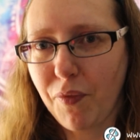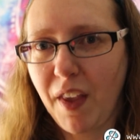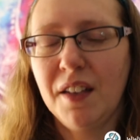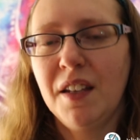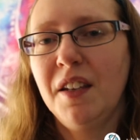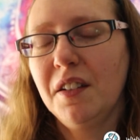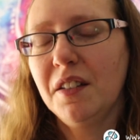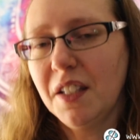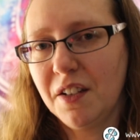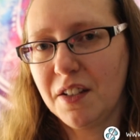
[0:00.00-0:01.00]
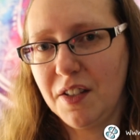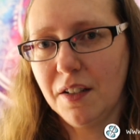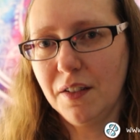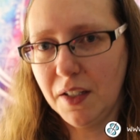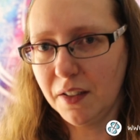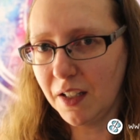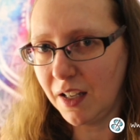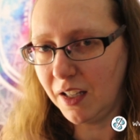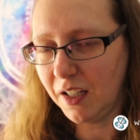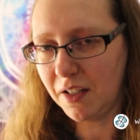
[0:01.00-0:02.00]
and healing yourself, healing
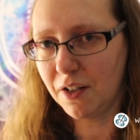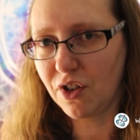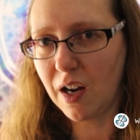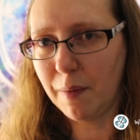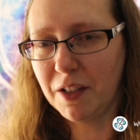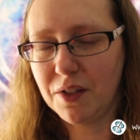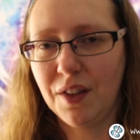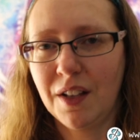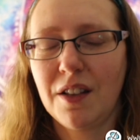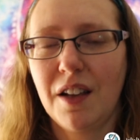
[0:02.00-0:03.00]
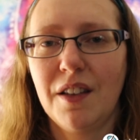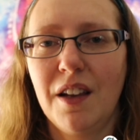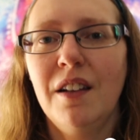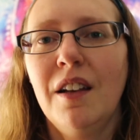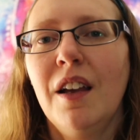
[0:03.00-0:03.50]
any inner traumas and things like that,